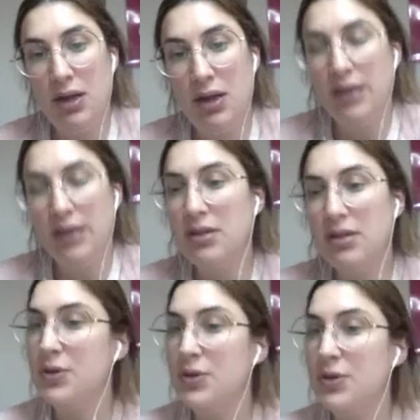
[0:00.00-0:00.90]

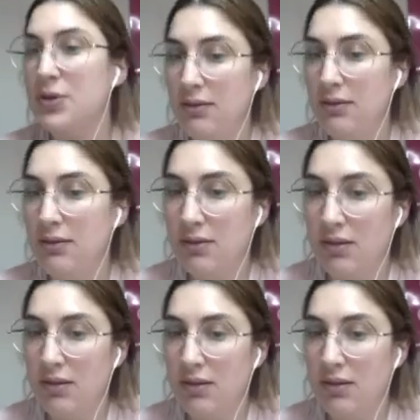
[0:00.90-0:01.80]
100%
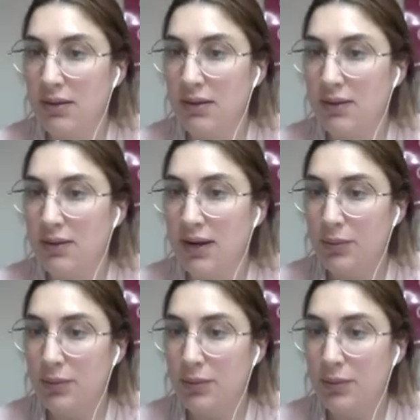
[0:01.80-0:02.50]
at time